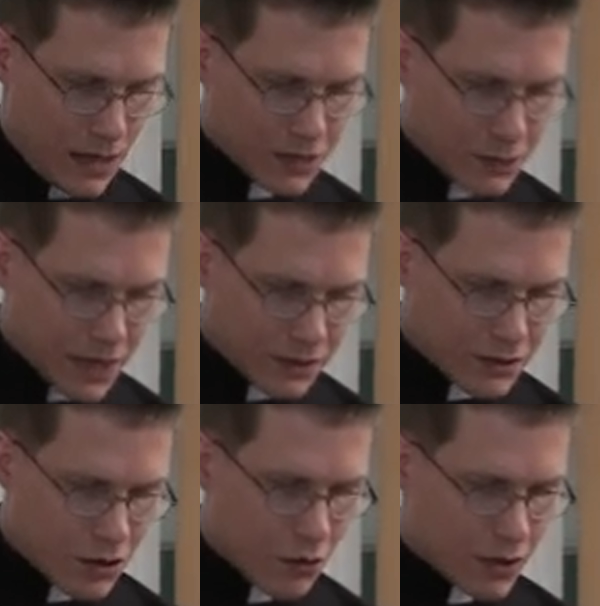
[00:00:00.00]
As we get
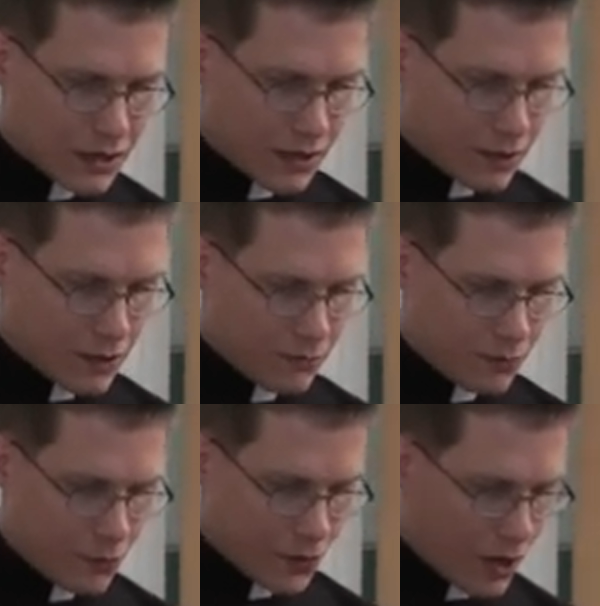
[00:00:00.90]
to know one another,
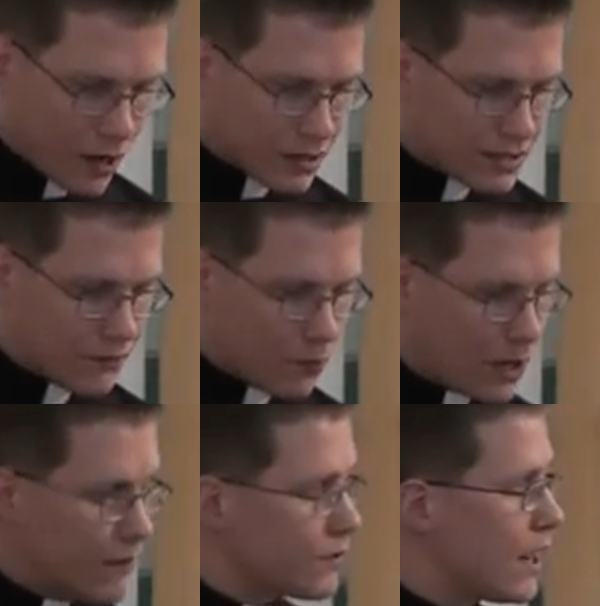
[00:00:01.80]
regardless of
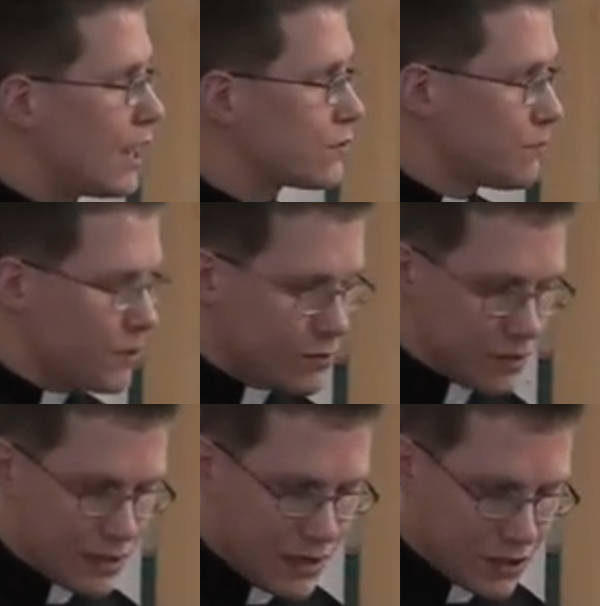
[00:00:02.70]
whatever
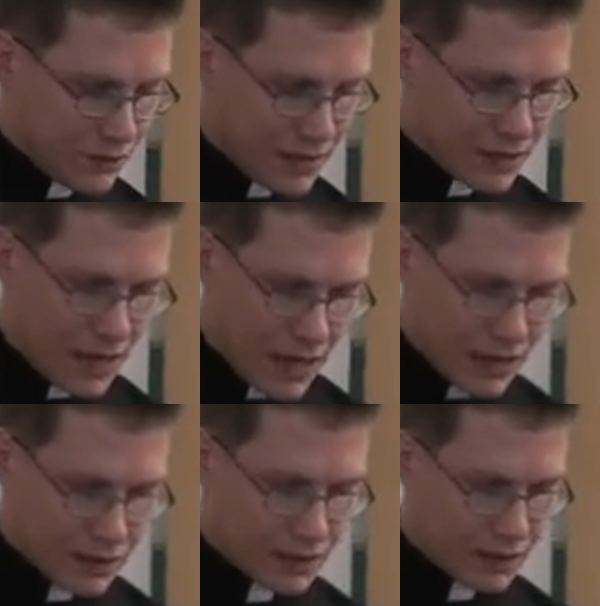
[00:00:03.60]
attributes each of us
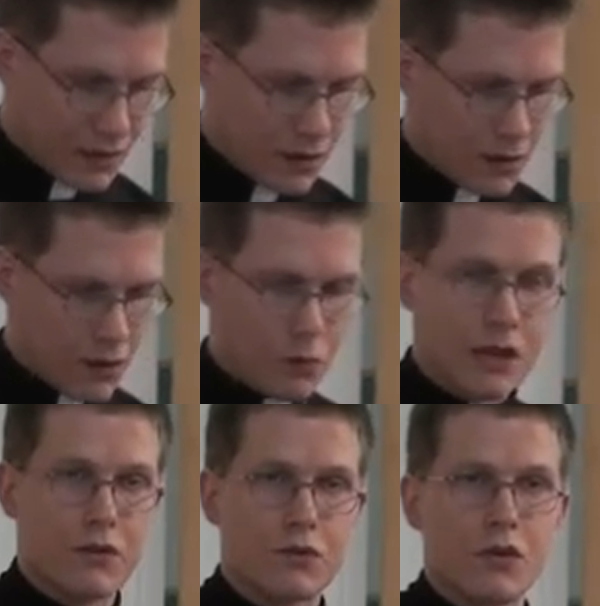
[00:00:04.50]
has,
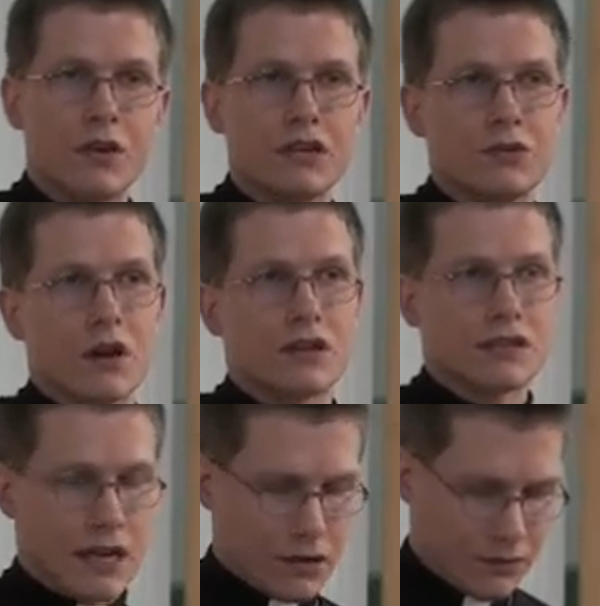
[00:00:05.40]
we grow into
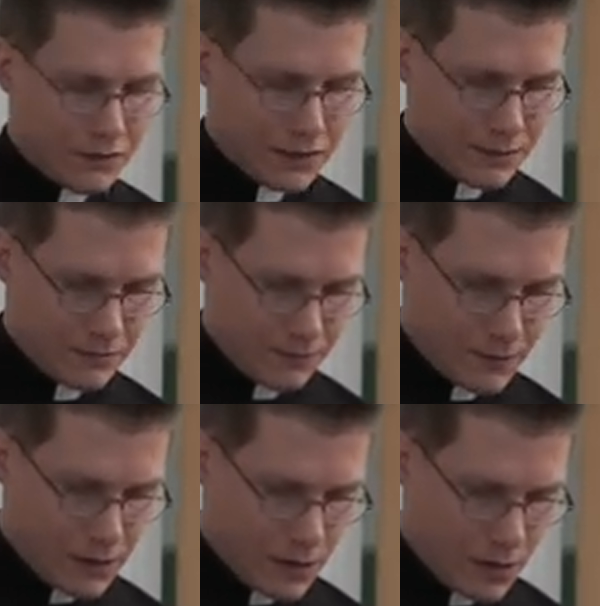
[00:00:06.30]
ourselves.
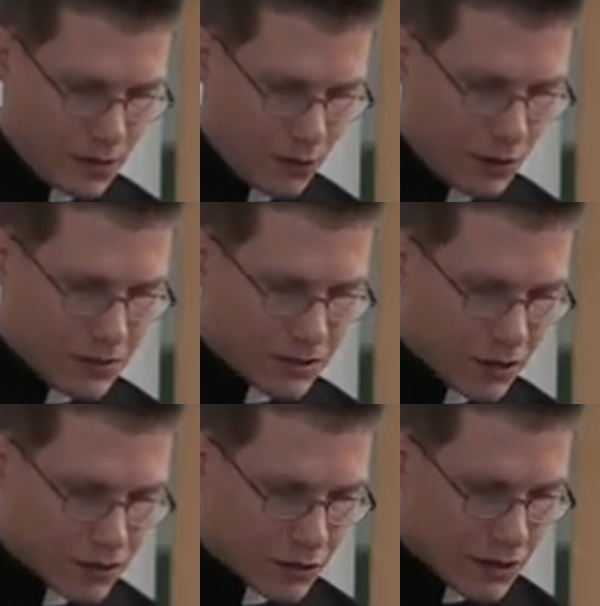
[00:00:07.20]
We must
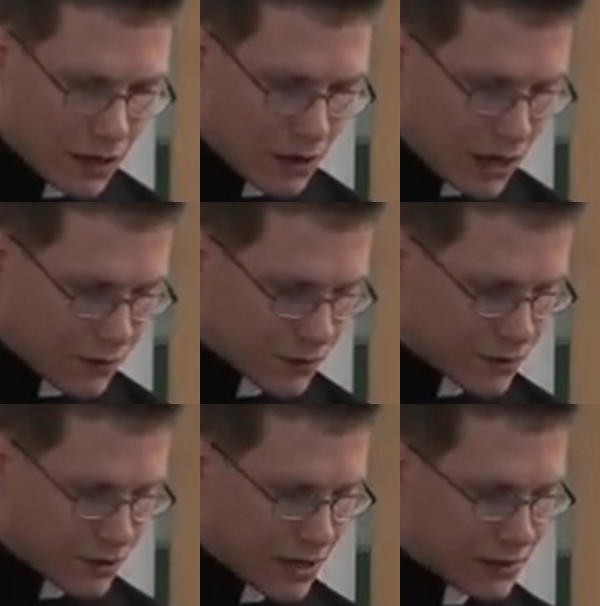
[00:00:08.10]
also allow
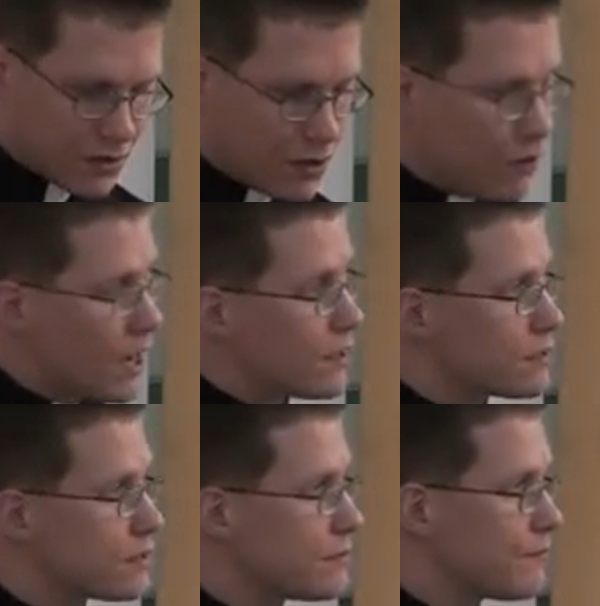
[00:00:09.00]
others to get to know
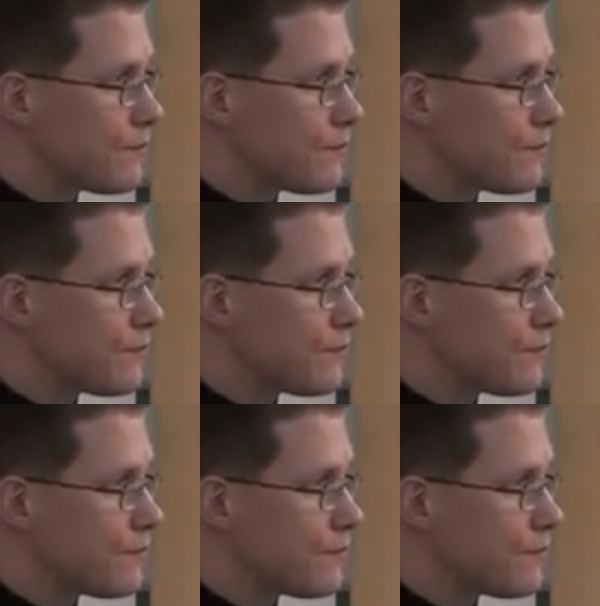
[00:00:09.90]
us.